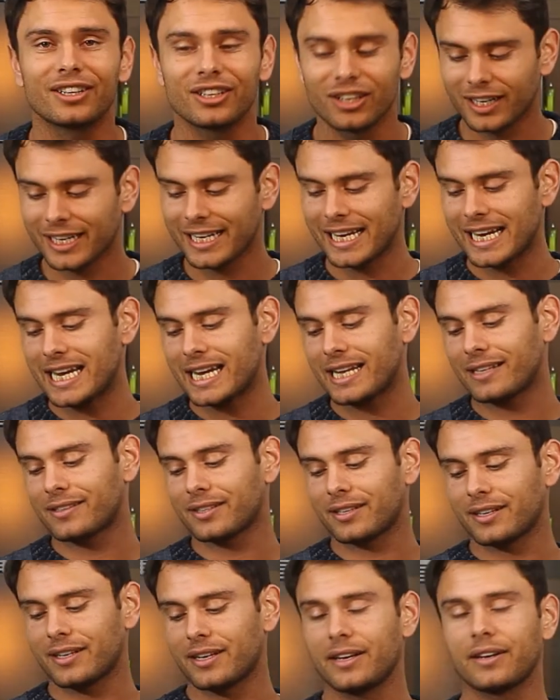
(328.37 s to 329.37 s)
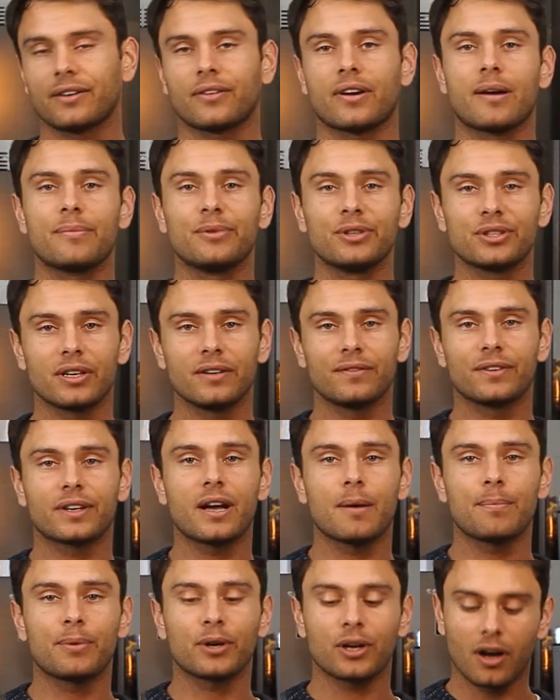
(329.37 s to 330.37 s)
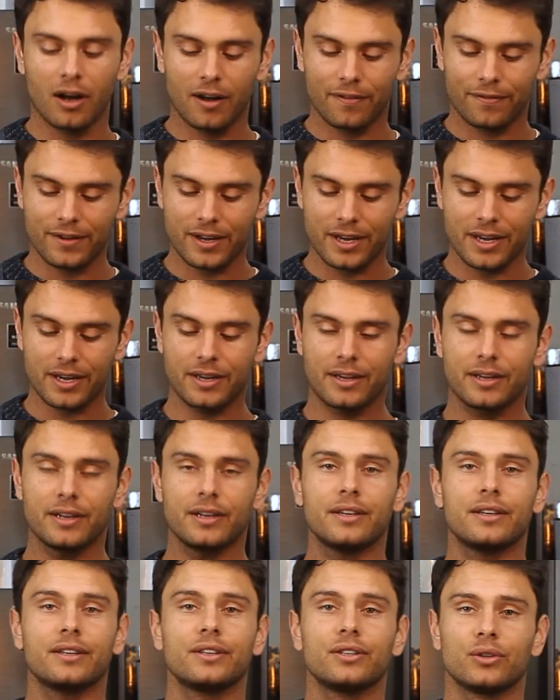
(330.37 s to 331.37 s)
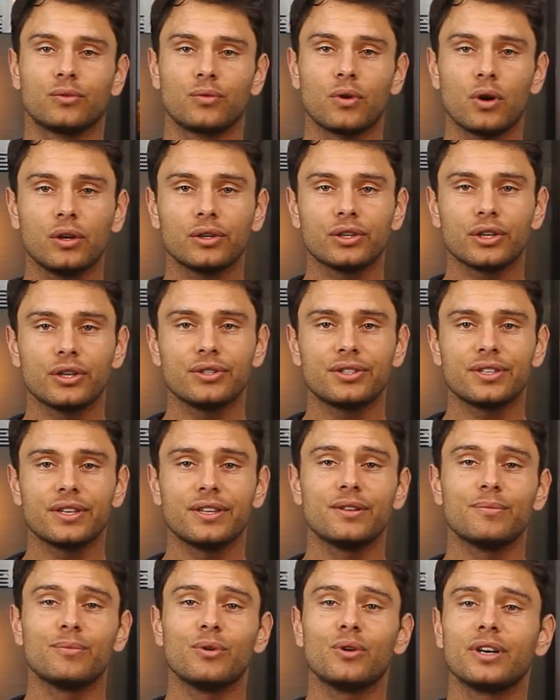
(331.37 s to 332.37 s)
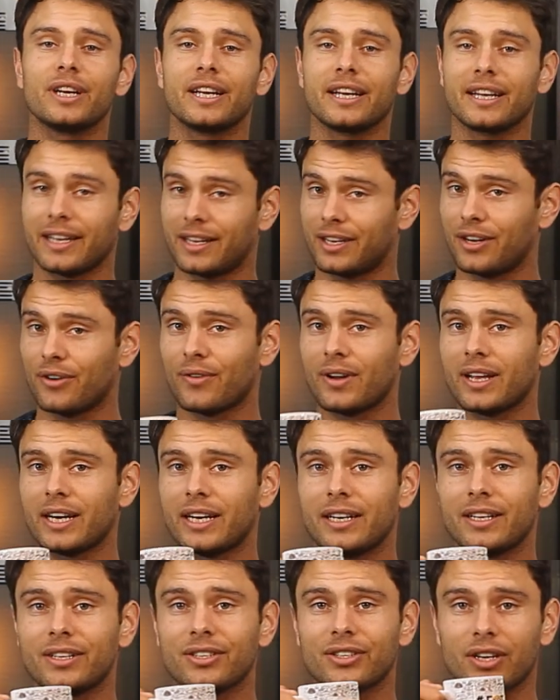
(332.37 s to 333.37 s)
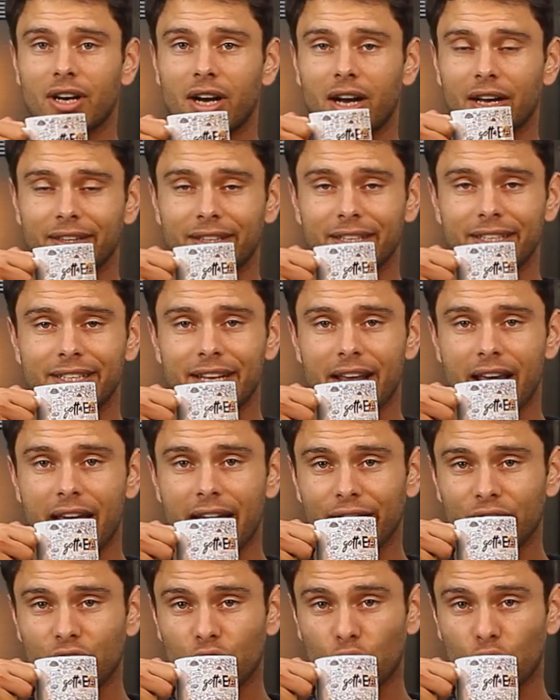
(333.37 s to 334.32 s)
Gotta Eat. Grab yourself a cup of coffee, your rolled oats in the morning, and you're ready to start the day.